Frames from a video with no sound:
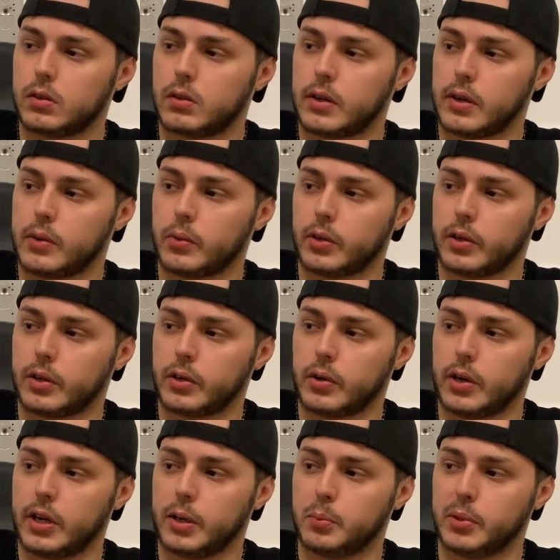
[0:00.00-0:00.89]
All right, we're gonna
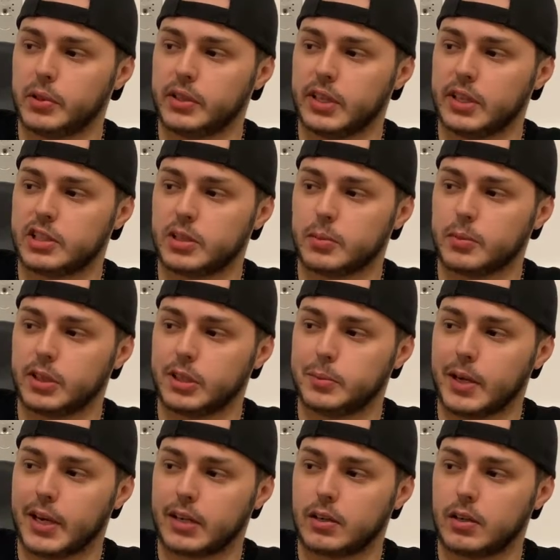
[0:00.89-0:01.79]
go ahead and put the
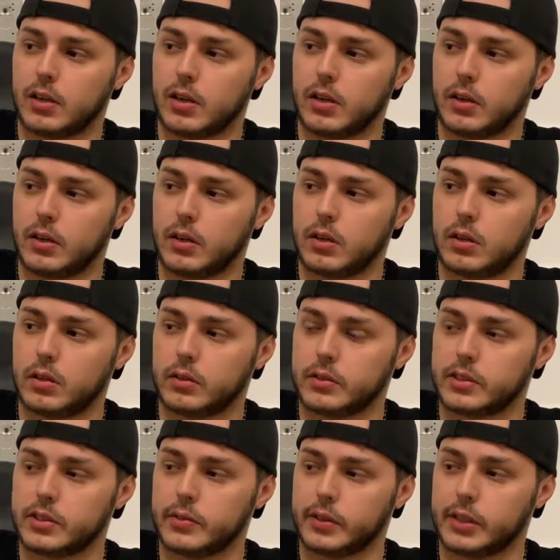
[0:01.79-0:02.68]
HMD back on.
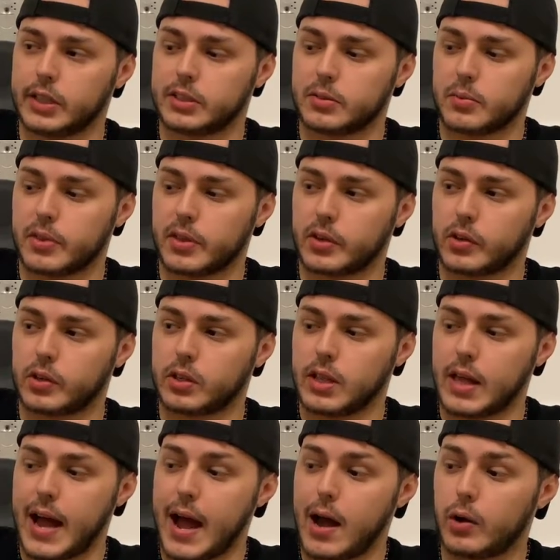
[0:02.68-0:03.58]
Let's see if we get some thicker
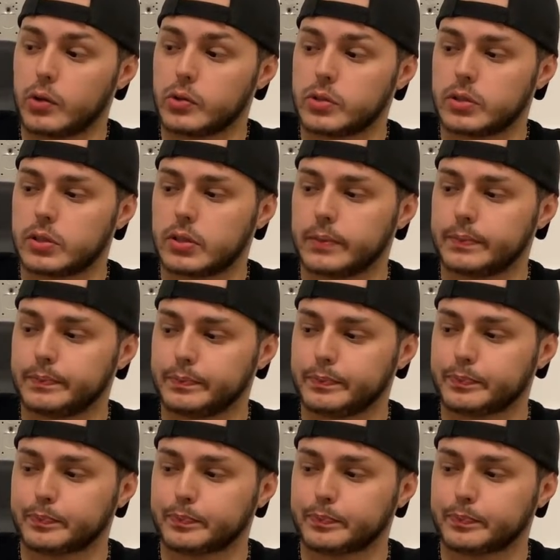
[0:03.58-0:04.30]
clouds.